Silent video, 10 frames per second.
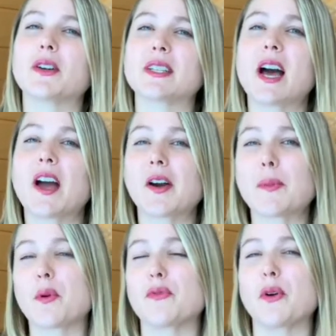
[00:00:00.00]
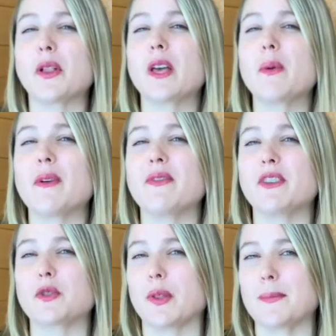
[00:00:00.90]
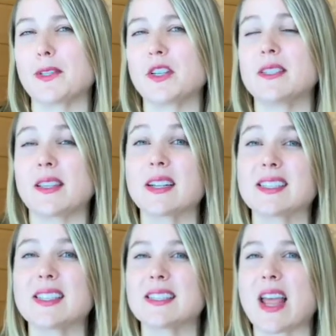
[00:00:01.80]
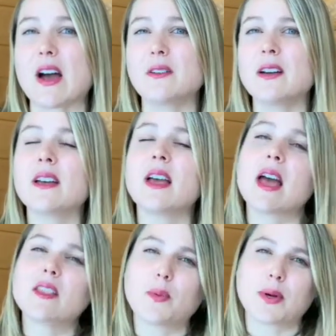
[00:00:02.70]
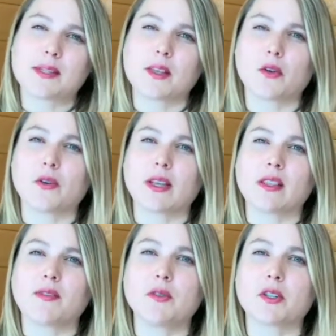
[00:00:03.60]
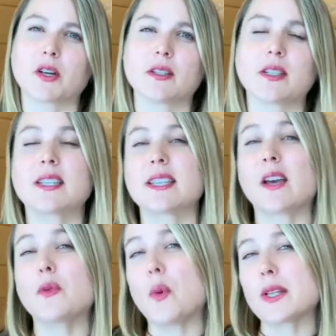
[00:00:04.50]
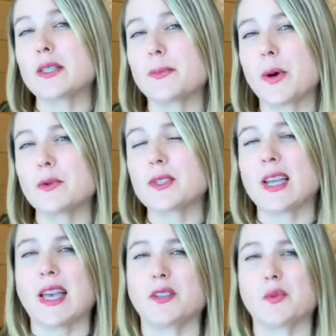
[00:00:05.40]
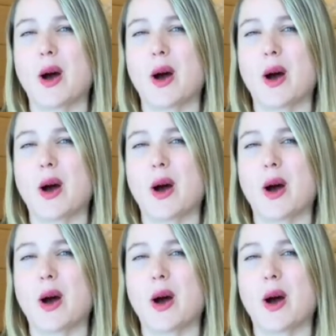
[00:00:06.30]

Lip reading: your entire portfolio of visual images that exist now and the ones that you'll create in the future to decide what to post and